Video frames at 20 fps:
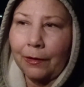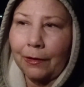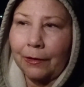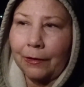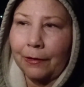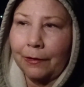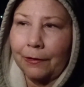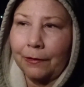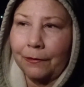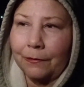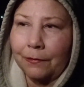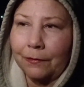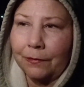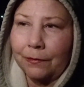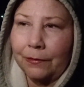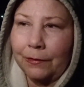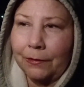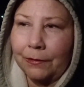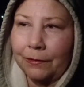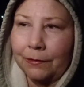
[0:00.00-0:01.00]
uh,
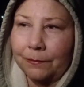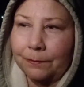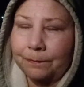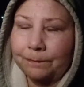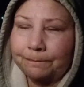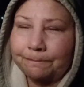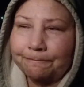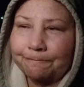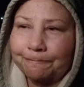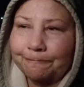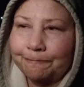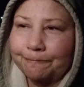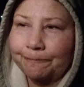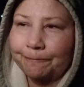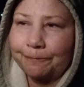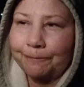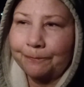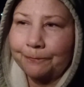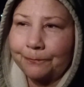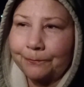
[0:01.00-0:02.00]
the
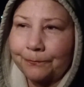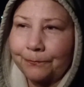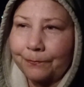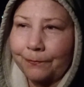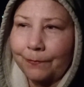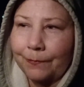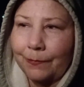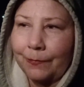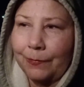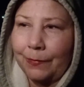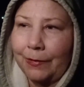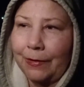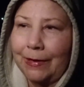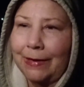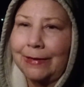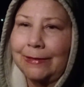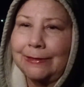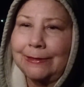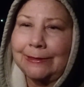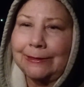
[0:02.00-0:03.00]

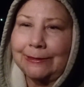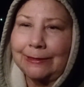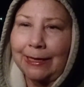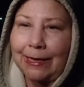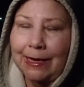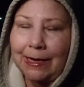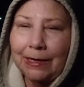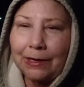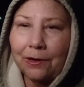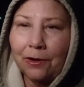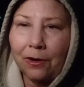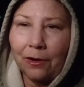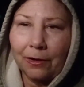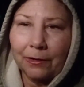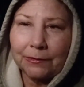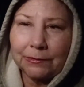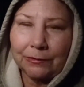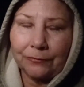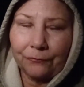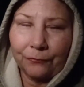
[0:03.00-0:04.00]
the insane
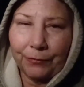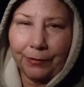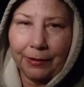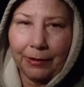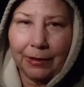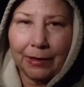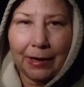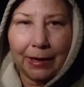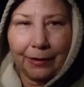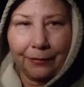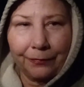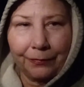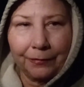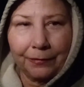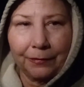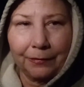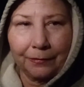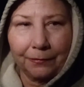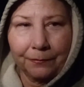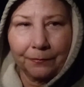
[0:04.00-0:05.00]
cost of rent
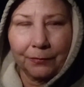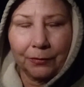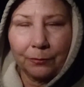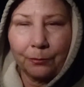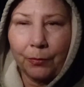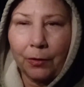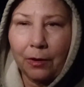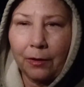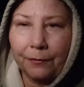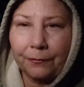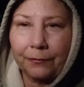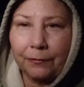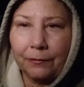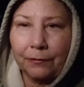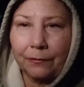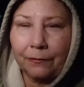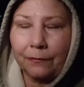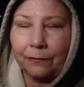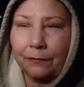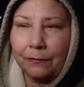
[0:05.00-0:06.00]
and the
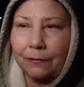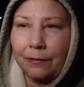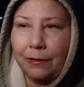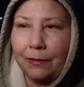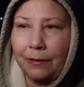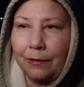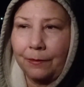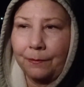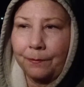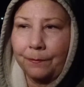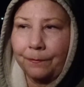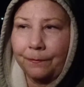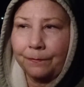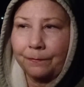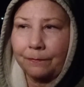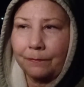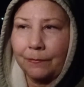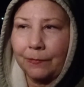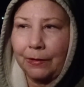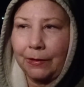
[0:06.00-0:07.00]
deposits. Um,
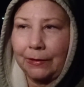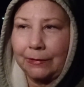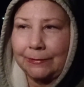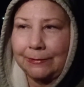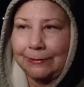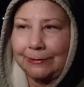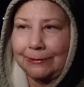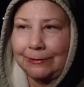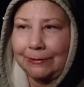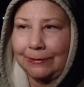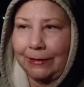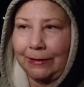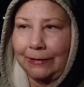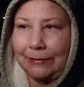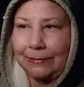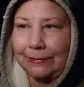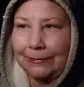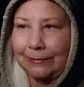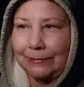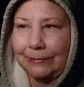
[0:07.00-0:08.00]
it's
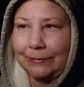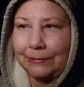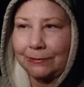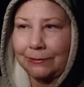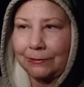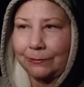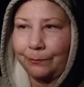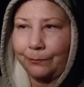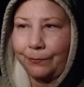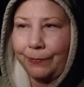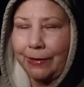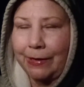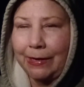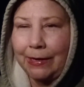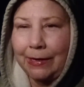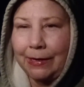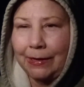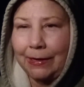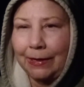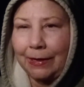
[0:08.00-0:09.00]
it's just
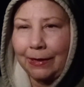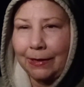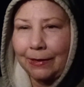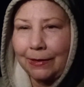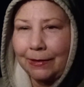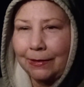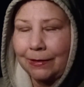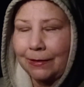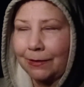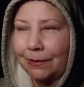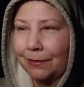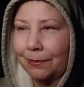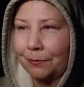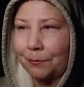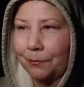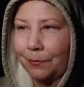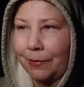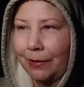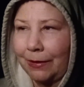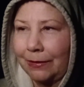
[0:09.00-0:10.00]
being,
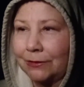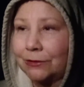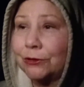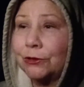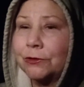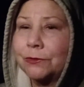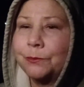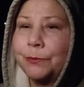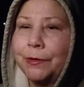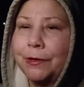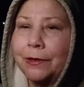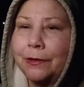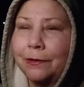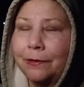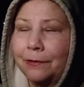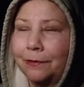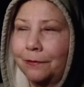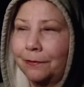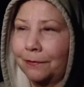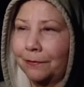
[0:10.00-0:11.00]
it's just
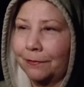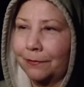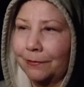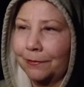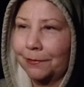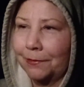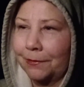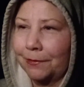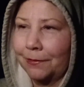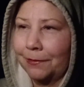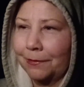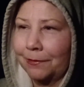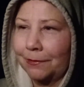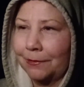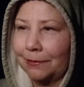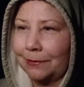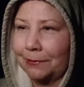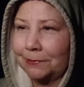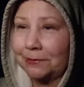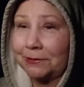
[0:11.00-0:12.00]
been a,
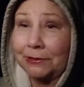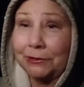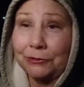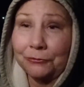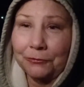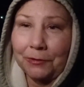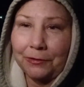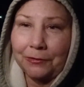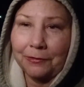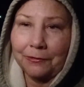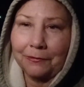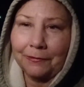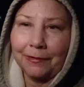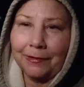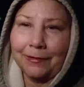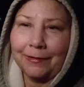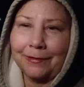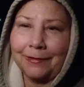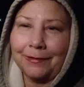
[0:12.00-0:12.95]
a situation,